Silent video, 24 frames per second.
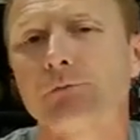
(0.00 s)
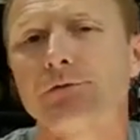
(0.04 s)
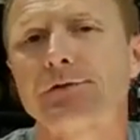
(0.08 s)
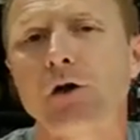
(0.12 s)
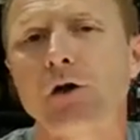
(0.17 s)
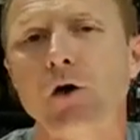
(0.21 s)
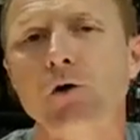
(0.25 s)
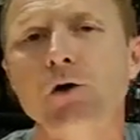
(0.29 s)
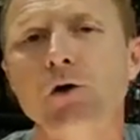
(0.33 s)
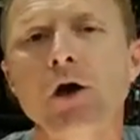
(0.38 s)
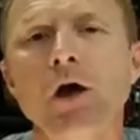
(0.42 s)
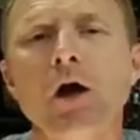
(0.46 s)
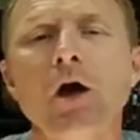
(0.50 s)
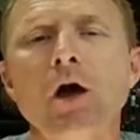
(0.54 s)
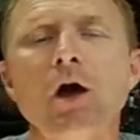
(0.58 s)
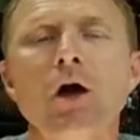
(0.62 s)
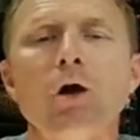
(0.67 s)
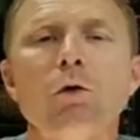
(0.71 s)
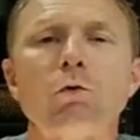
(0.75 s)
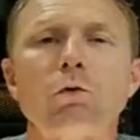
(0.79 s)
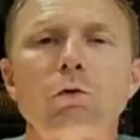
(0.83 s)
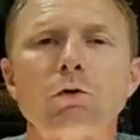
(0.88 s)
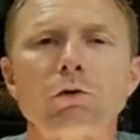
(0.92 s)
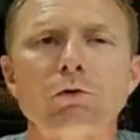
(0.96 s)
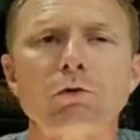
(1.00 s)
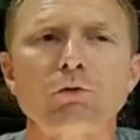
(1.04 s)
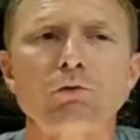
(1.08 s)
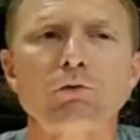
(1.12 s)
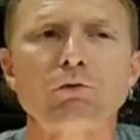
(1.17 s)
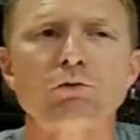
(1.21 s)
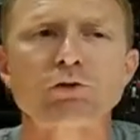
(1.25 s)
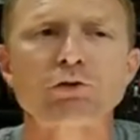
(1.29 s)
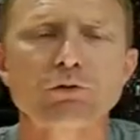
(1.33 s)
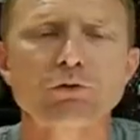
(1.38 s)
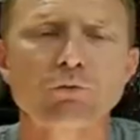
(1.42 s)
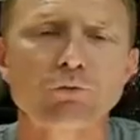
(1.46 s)
So
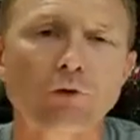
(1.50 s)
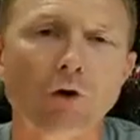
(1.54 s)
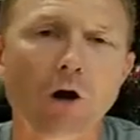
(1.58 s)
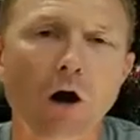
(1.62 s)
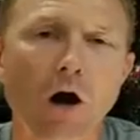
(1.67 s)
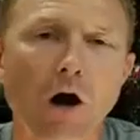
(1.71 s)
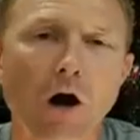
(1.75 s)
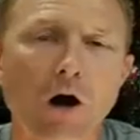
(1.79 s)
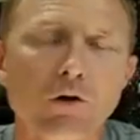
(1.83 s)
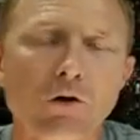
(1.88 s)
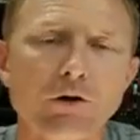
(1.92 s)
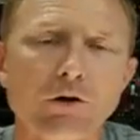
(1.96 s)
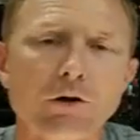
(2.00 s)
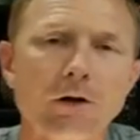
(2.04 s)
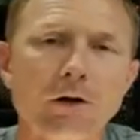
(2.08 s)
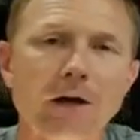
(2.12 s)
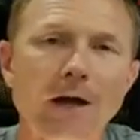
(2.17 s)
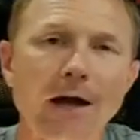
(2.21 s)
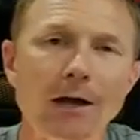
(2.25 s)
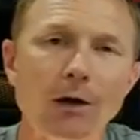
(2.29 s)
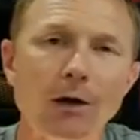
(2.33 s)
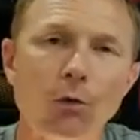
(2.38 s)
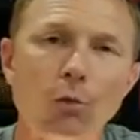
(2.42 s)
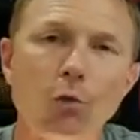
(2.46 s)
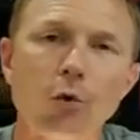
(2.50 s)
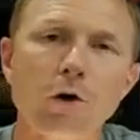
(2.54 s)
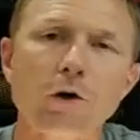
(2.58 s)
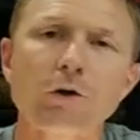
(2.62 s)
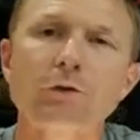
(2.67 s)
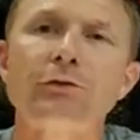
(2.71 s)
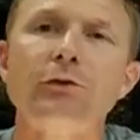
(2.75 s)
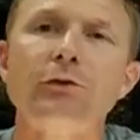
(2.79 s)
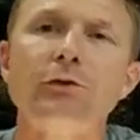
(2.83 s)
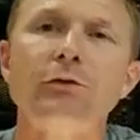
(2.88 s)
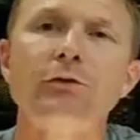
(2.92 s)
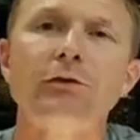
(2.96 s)
we're all going to kind of
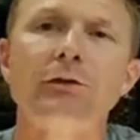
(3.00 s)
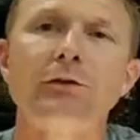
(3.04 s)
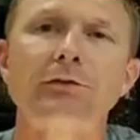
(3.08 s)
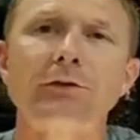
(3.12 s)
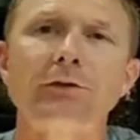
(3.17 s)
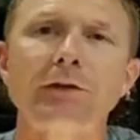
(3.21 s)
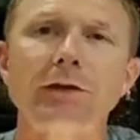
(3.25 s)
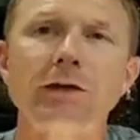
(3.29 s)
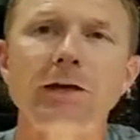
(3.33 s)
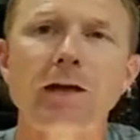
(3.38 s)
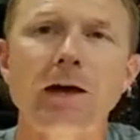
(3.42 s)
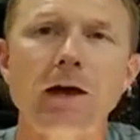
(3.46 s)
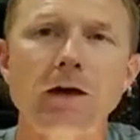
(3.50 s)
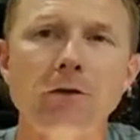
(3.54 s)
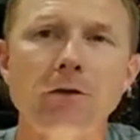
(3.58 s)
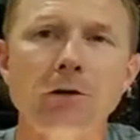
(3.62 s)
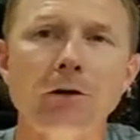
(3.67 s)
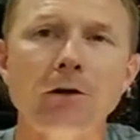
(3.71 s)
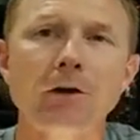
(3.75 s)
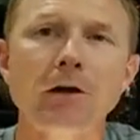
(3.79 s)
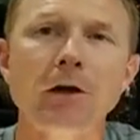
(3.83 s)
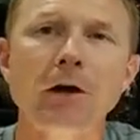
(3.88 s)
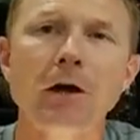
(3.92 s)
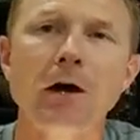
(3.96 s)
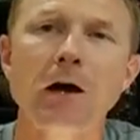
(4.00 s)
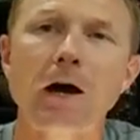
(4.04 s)
work through this together,